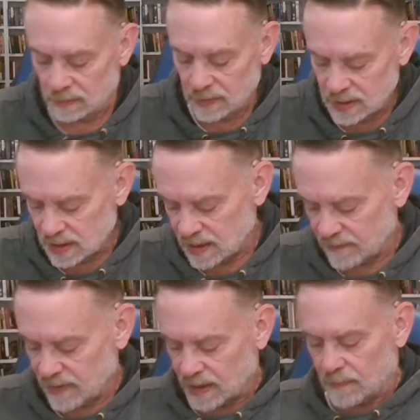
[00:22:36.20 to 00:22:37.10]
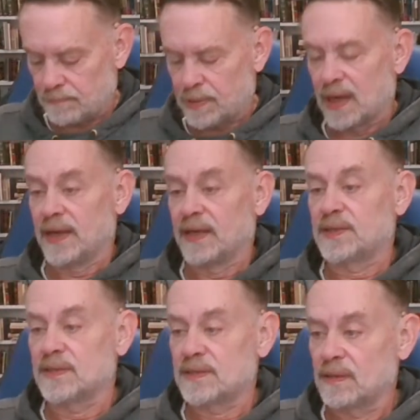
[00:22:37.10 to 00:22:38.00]
it's kind of like a
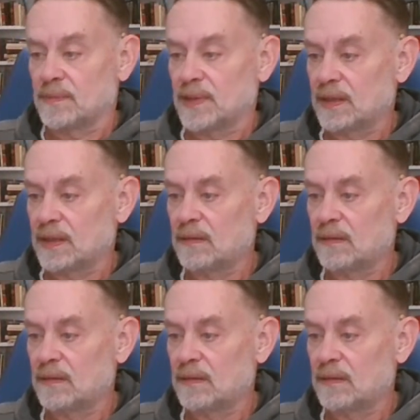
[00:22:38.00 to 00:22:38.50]
pietist to me,